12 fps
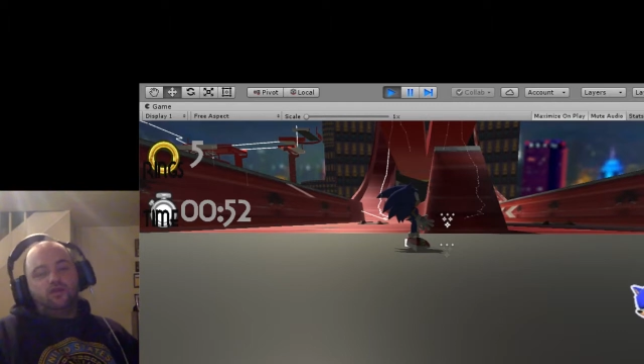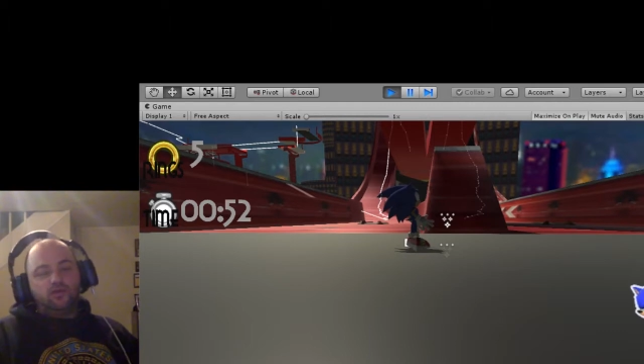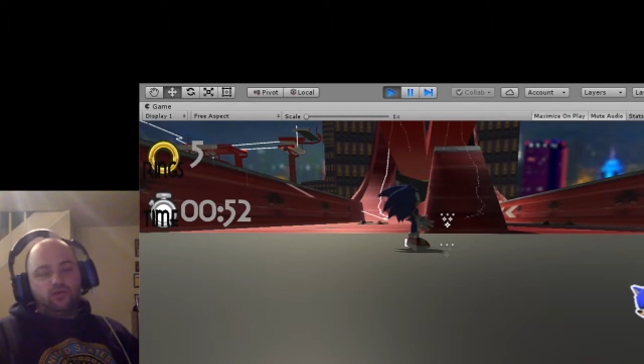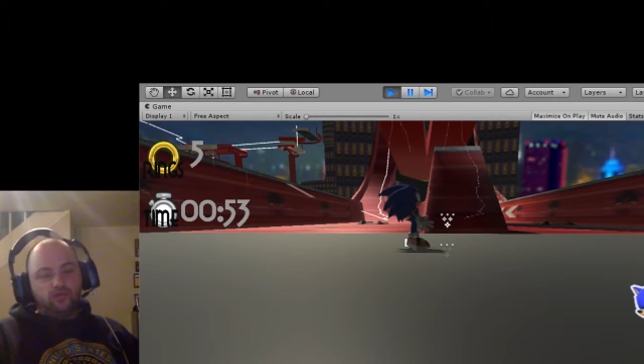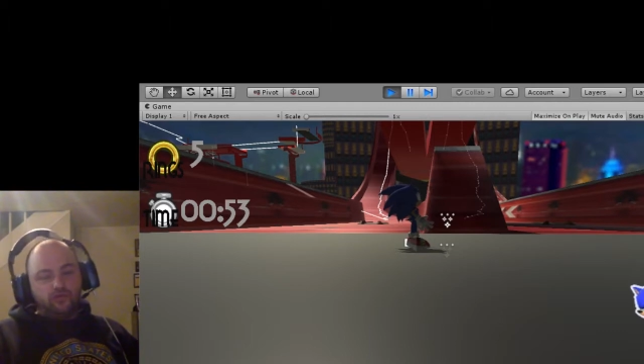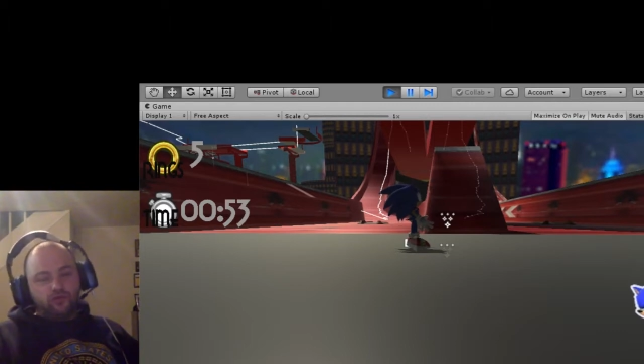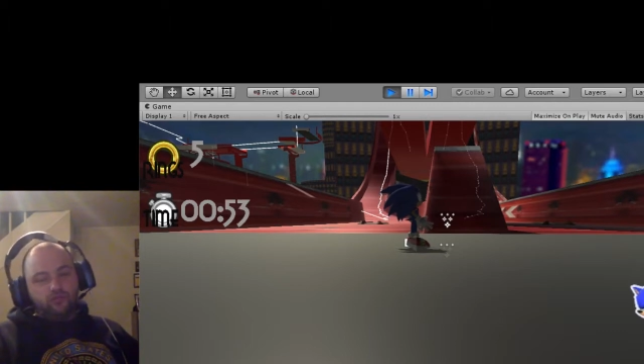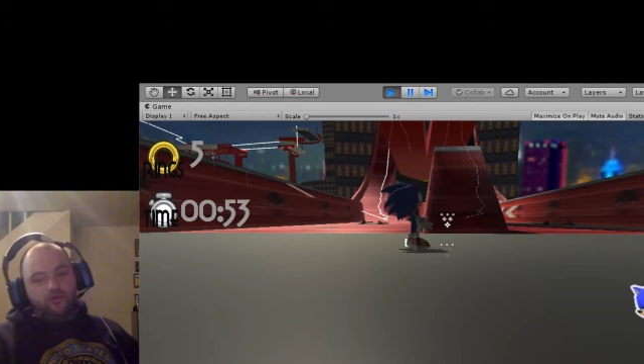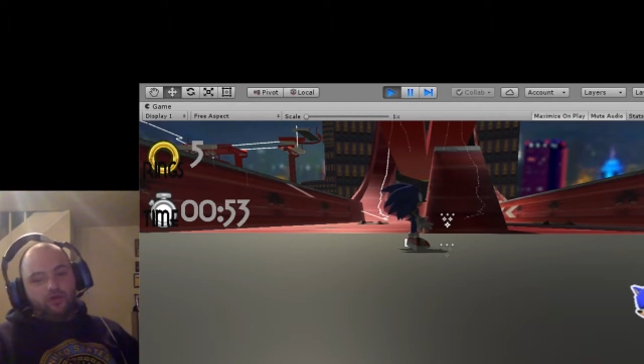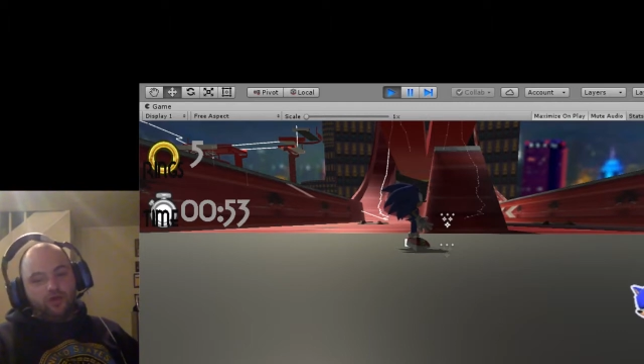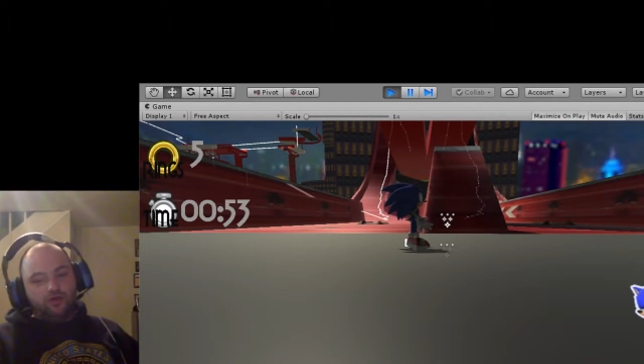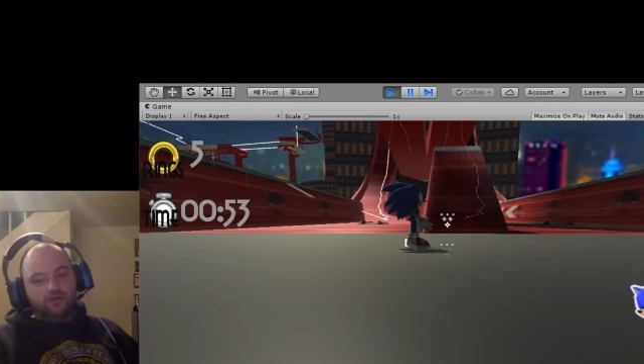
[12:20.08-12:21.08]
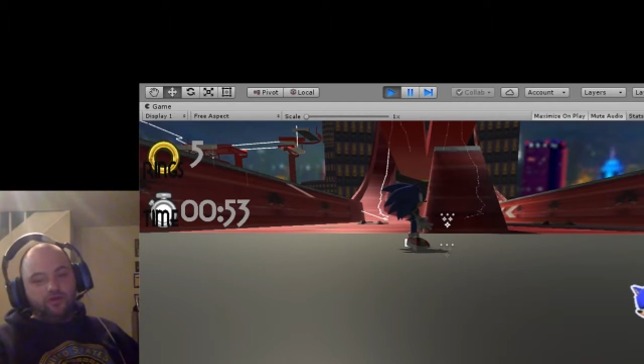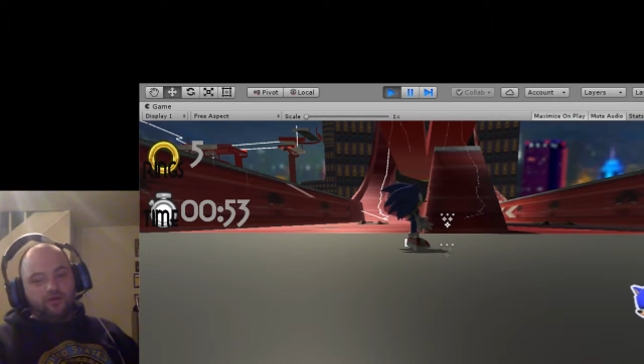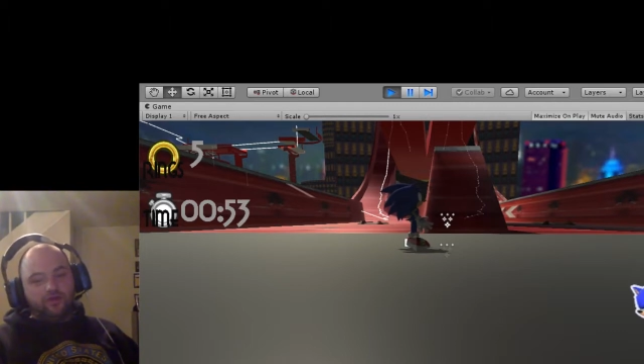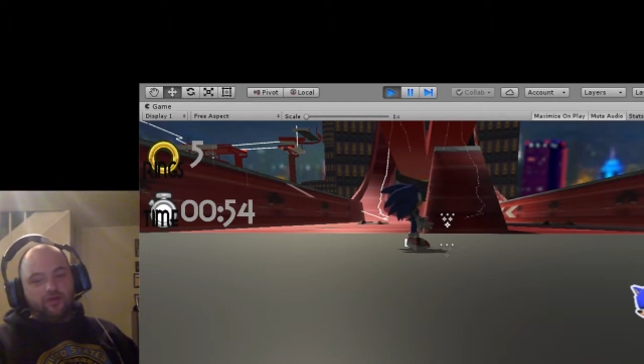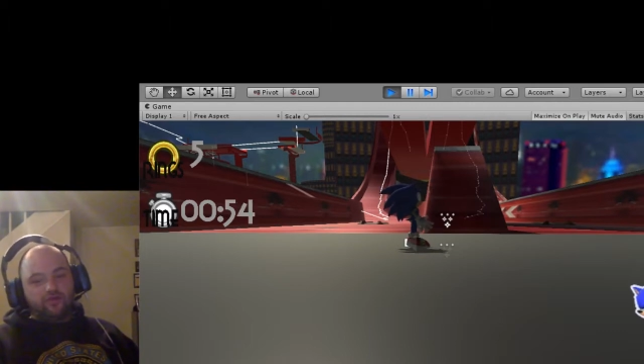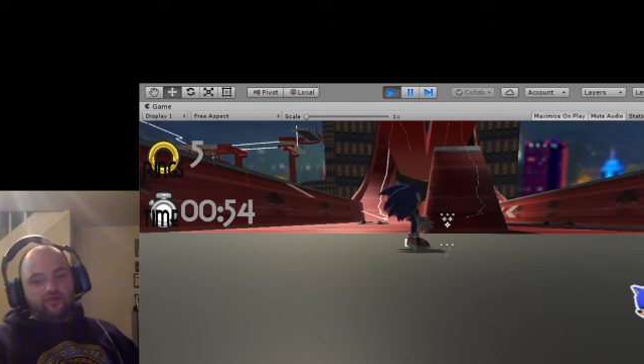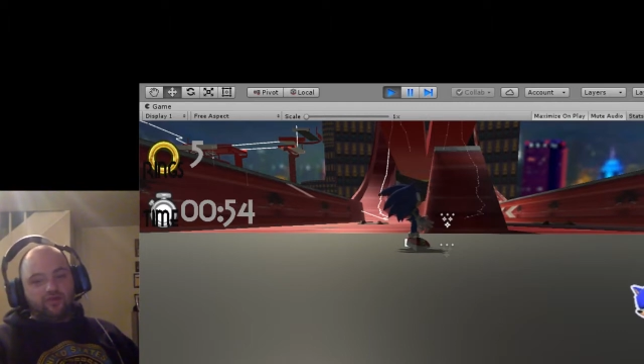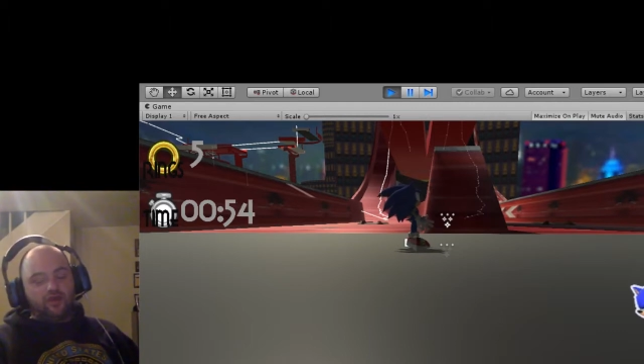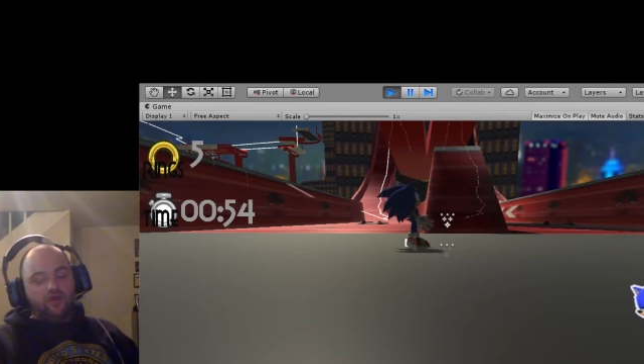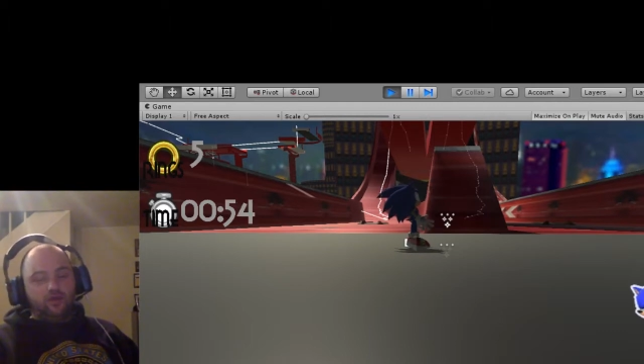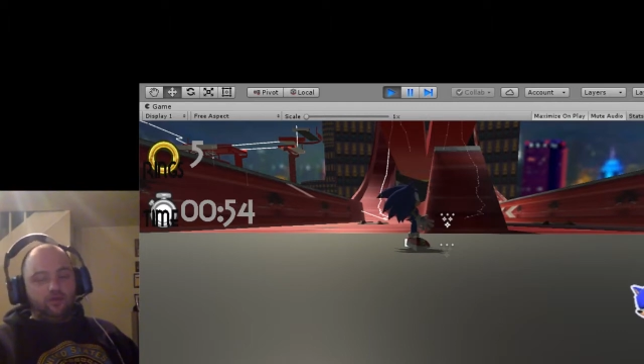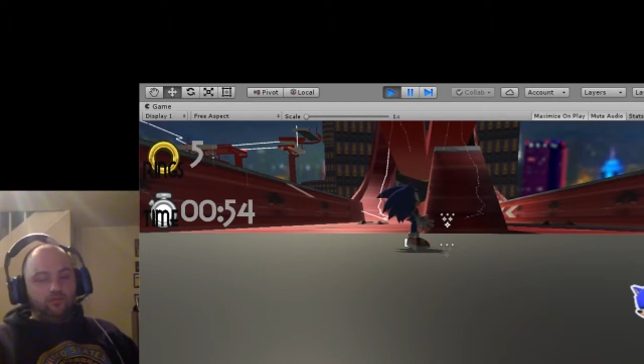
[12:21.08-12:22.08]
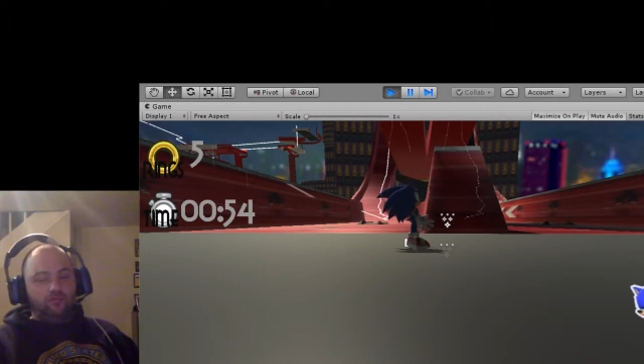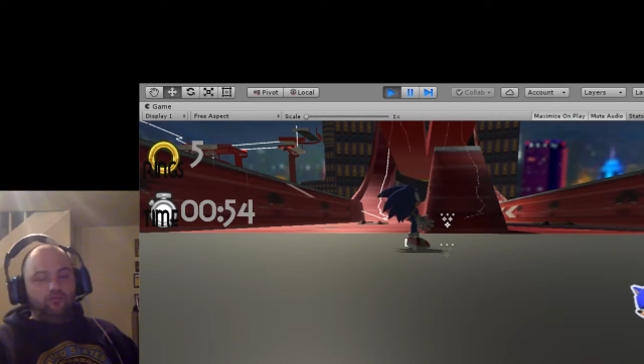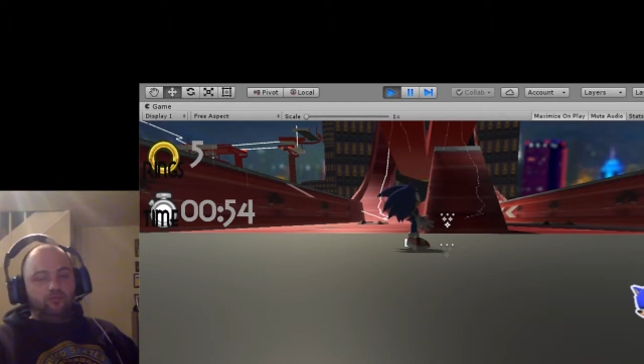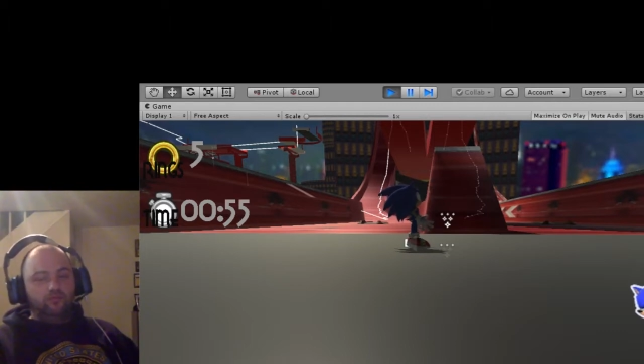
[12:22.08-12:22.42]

use them, and you get that same